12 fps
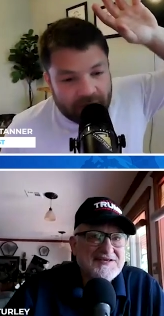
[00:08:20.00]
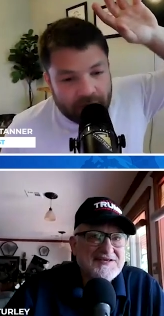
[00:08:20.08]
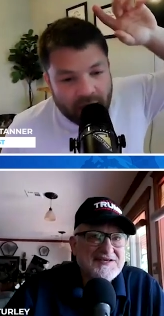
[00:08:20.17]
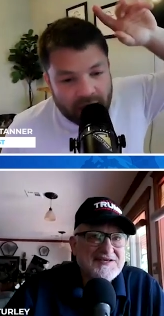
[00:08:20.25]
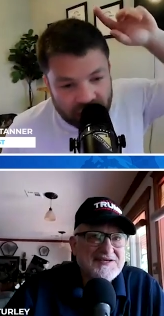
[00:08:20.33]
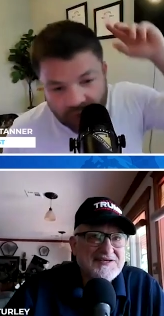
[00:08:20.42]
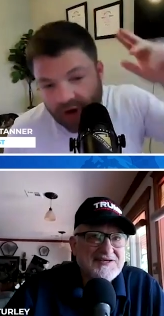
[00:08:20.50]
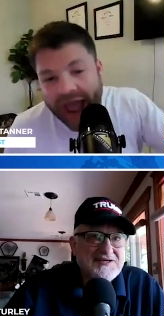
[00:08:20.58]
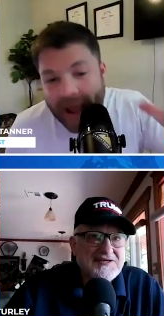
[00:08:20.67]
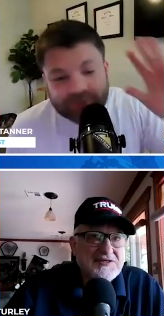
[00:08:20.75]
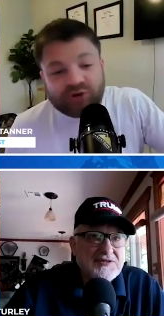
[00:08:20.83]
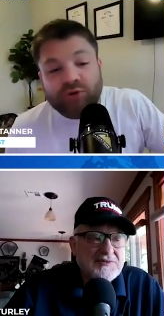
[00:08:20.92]
Speaker 1: you are
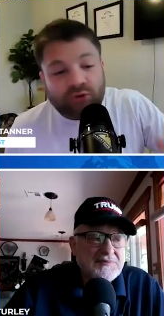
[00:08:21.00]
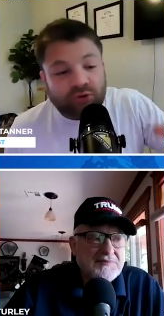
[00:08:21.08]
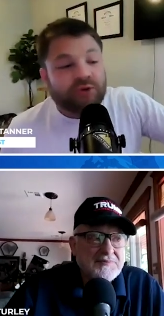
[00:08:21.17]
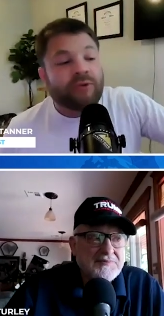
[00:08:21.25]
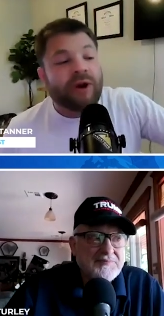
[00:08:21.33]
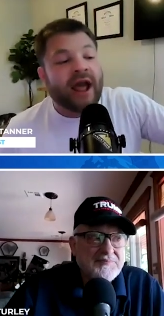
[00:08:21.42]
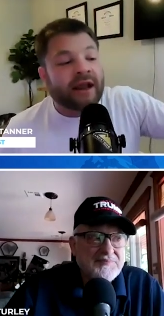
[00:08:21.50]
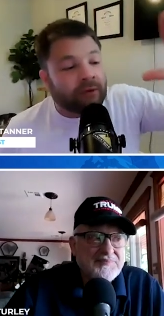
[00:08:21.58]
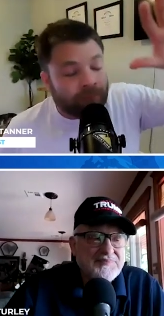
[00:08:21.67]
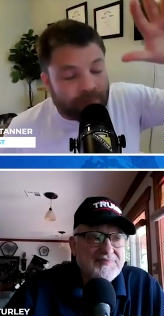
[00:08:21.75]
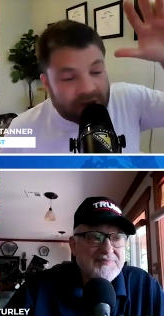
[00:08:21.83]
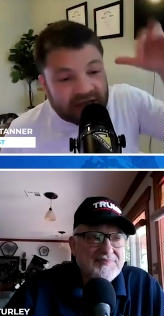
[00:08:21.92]
absolutely right
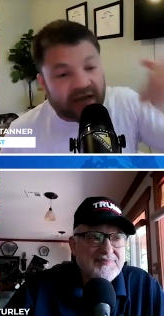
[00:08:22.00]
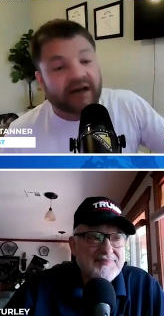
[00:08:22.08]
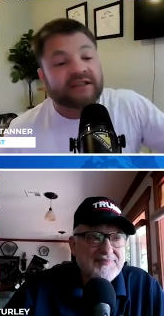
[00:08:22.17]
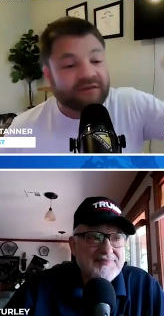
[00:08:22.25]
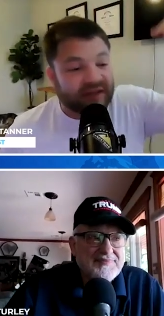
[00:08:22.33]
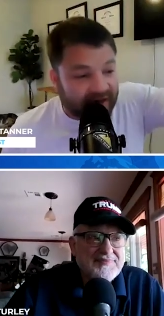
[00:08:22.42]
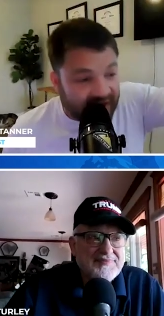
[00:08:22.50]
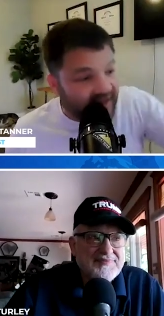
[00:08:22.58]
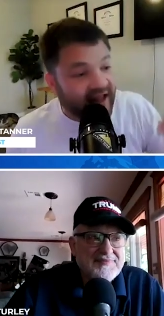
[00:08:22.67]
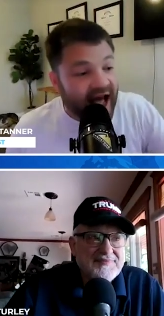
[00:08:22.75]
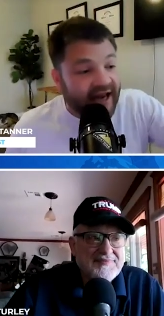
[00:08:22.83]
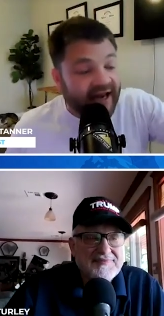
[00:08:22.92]
because of the
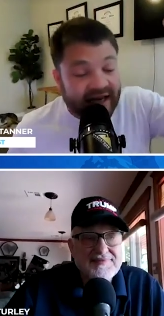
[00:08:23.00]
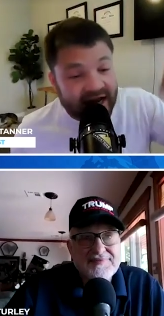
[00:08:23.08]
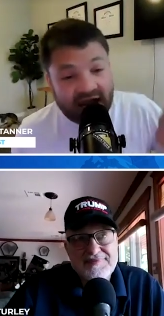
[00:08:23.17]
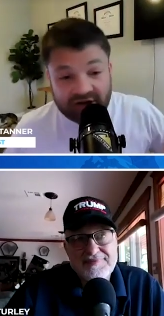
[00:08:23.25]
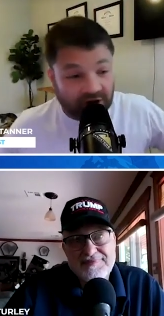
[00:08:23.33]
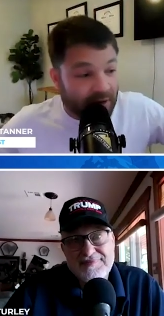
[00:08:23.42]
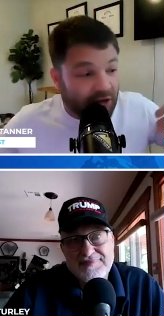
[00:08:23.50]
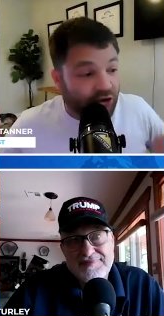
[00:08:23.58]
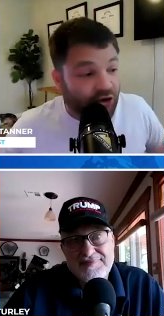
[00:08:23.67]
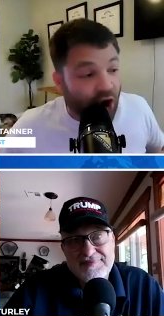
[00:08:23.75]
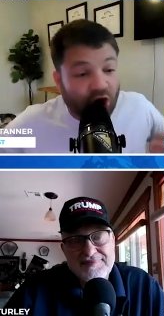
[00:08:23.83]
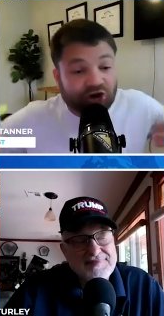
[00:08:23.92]
declining nature. I mean, they're
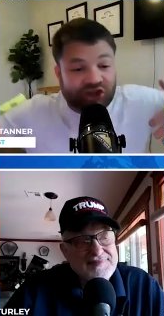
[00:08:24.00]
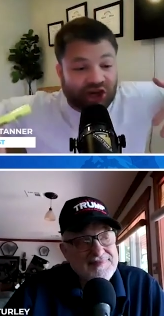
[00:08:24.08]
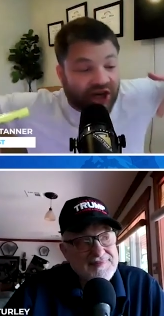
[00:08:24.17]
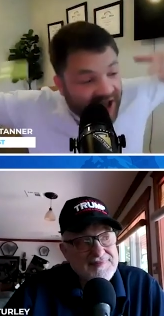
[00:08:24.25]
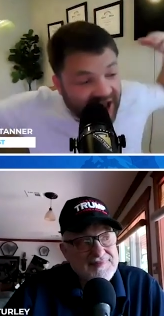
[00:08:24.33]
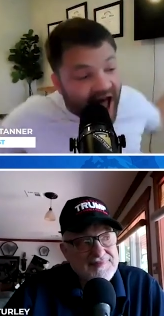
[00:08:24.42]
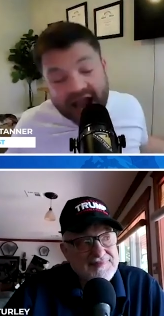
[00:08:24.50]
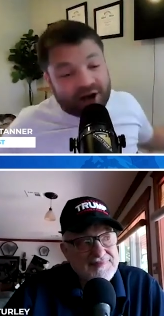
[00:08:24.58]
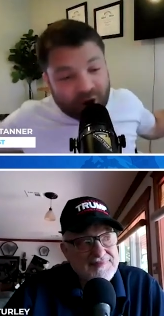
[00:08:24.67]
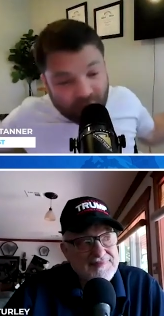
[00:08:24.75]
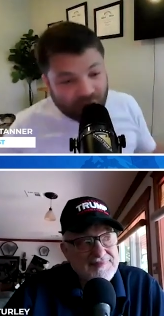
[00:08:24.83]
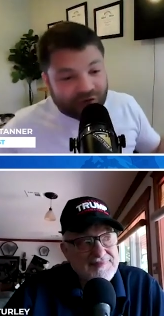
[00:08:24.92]
called decline
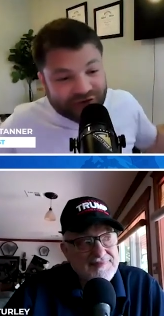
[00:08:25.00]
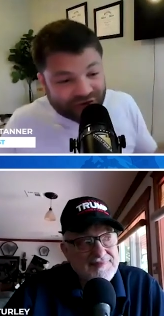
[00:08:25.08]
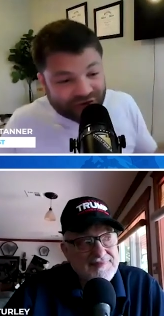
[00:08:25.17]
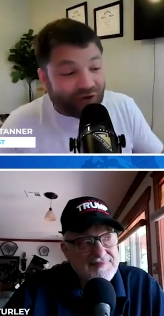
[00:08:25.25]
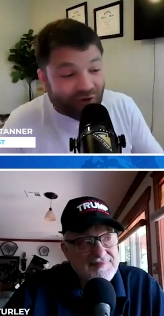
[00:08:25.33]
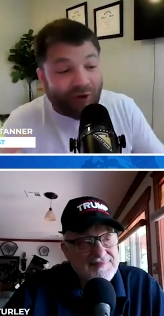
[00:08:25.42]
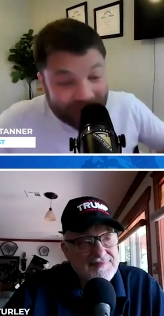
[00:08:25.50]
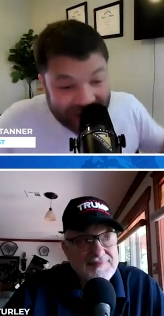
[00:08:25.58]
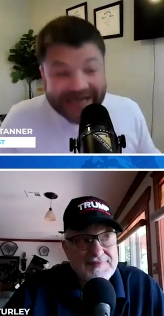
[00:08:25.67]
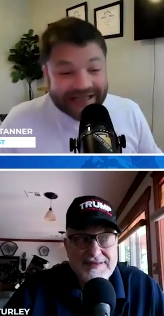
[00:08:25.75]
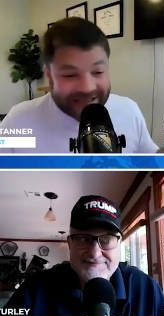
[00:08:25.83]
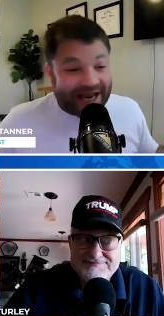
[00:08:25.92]
curves for a
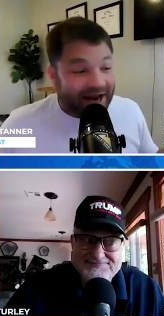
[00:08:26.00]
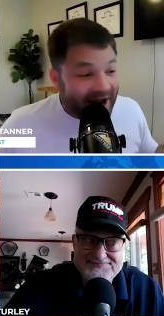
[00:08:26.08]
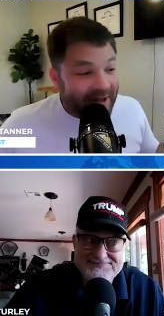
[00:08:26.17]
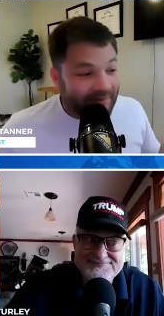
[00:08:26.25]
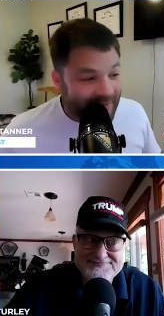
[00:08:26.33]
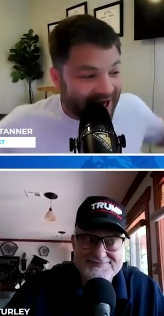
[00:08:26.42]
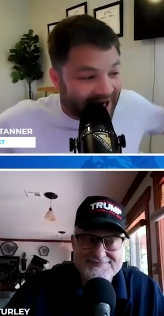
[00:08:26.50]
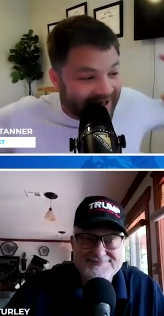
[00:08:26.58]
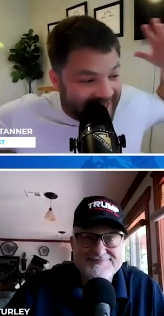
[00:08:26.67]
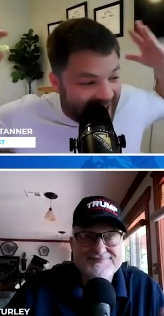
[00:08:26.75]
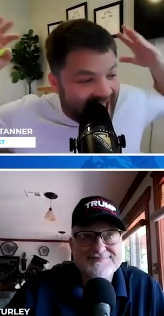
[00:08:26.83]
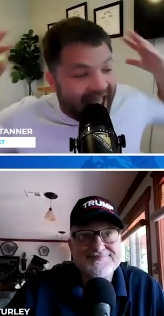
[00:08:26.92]
reason because they